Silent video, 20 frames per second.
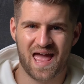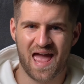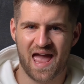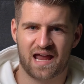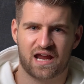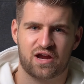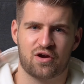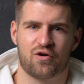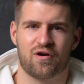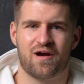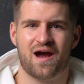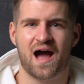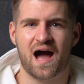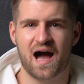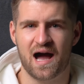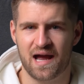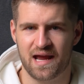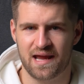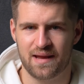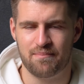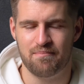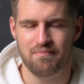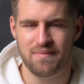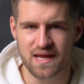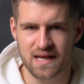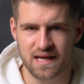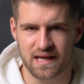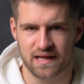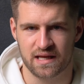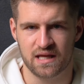anchor high,
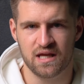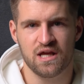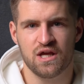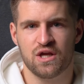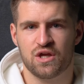meaning